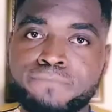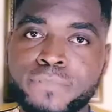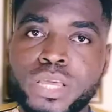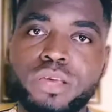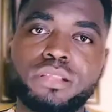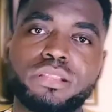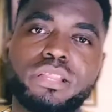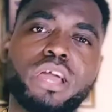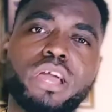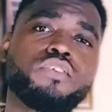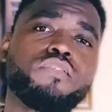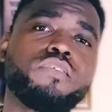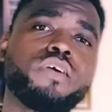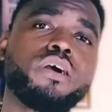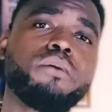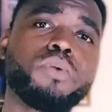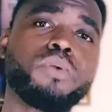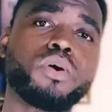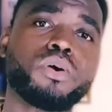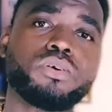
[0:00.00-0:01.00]
Thank you very
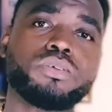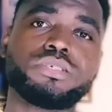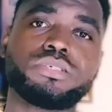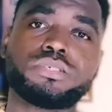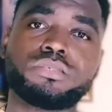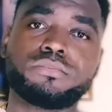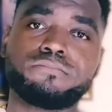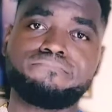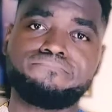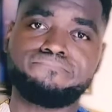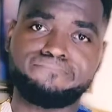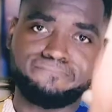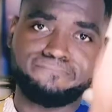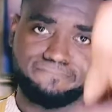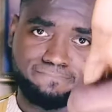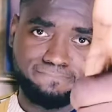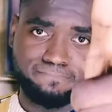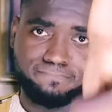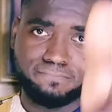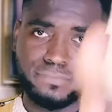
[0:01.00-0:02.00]
much.
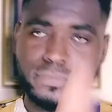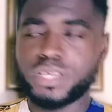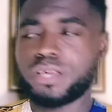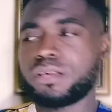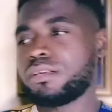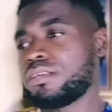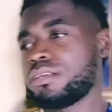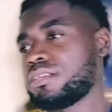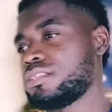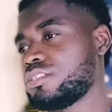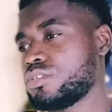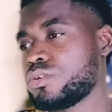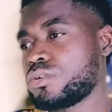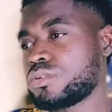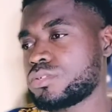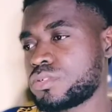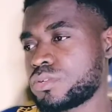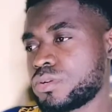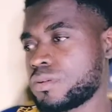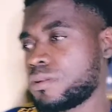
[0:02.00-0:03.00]
See you on
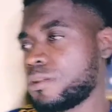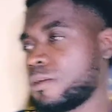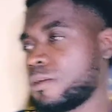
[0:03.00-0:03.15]
Sunday.